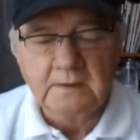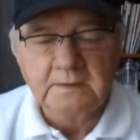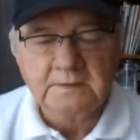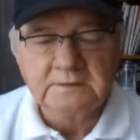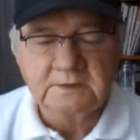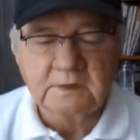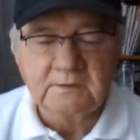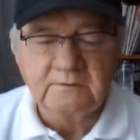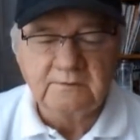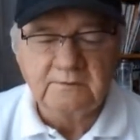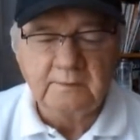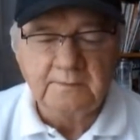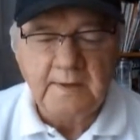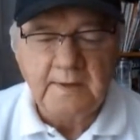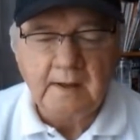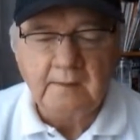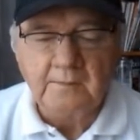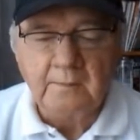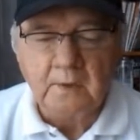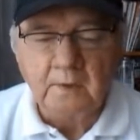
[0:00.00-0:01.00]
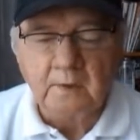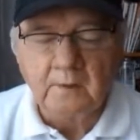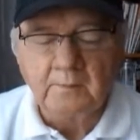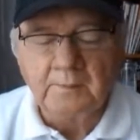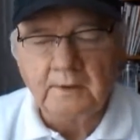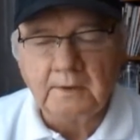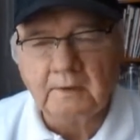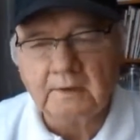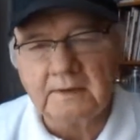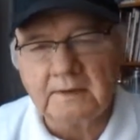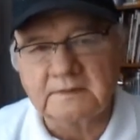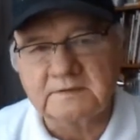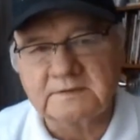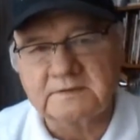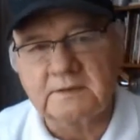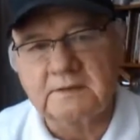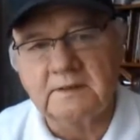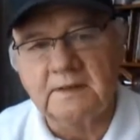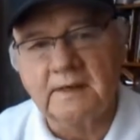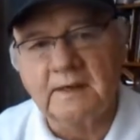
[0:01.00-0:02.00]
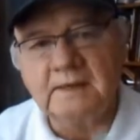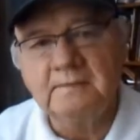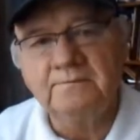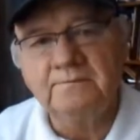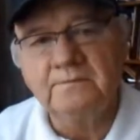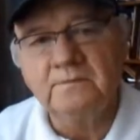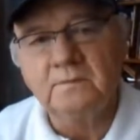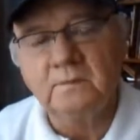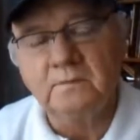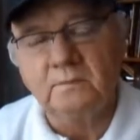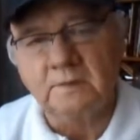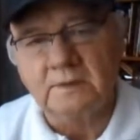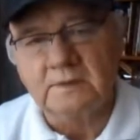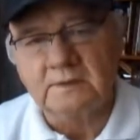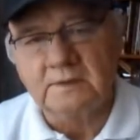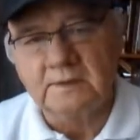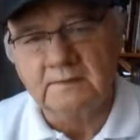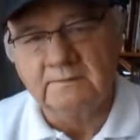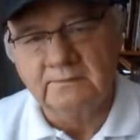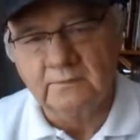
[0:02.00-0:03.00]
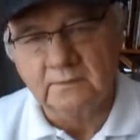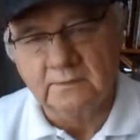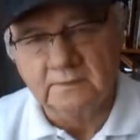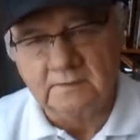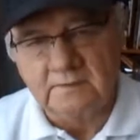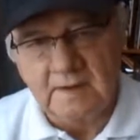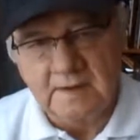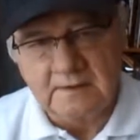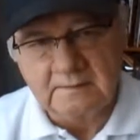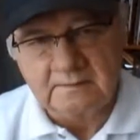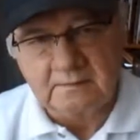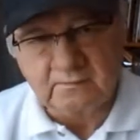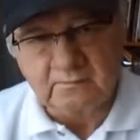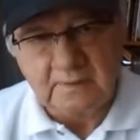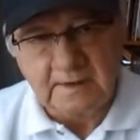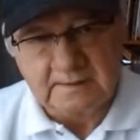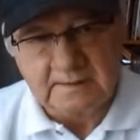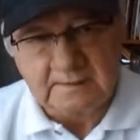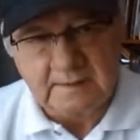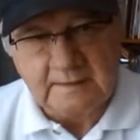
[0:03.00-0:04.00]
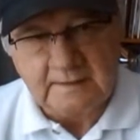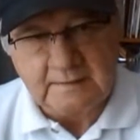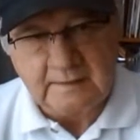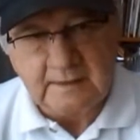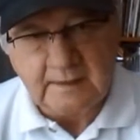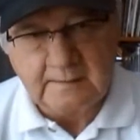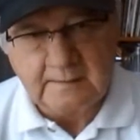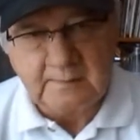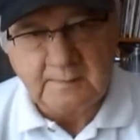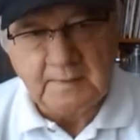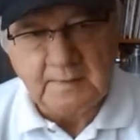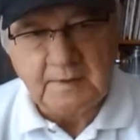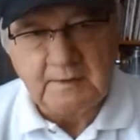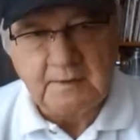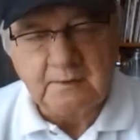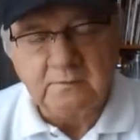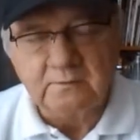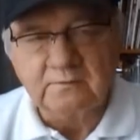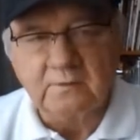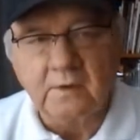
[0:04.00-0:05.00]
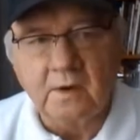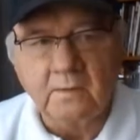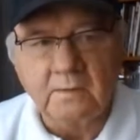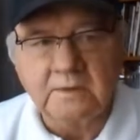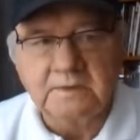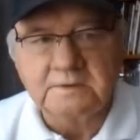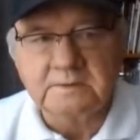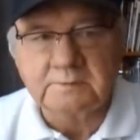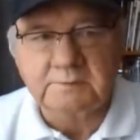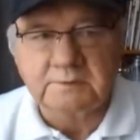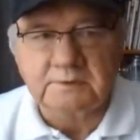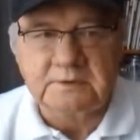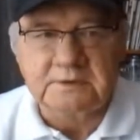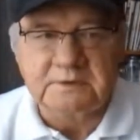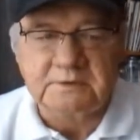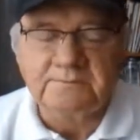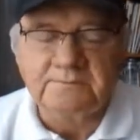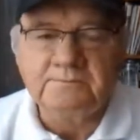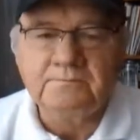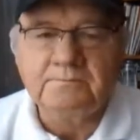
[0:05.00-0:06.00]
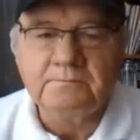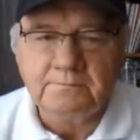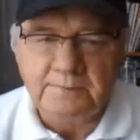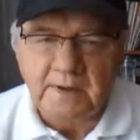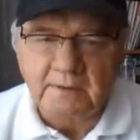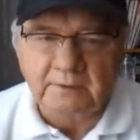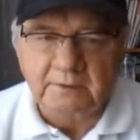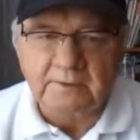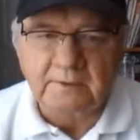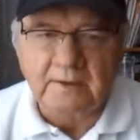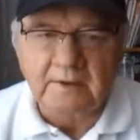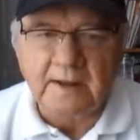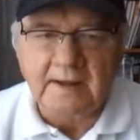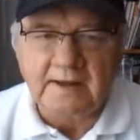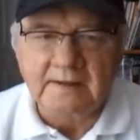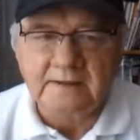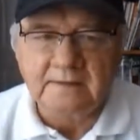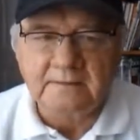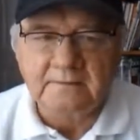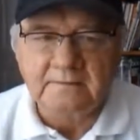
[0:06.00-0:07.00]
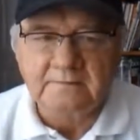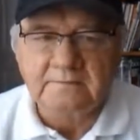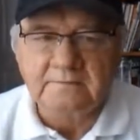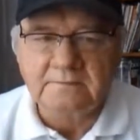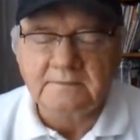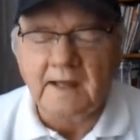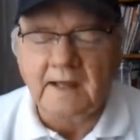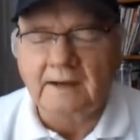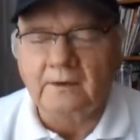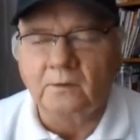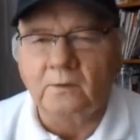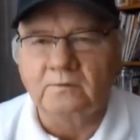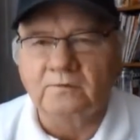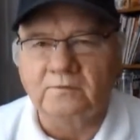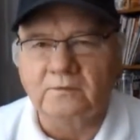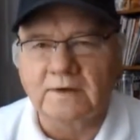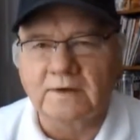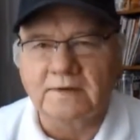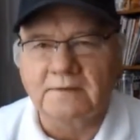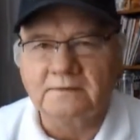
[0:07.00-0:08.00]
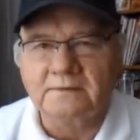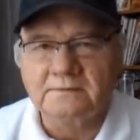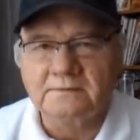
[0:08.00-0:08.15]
So from Balmoral Park on a Sunday night, Rick Needham for Day at the Track.com, reminding you as always to please bet with your head, not over it.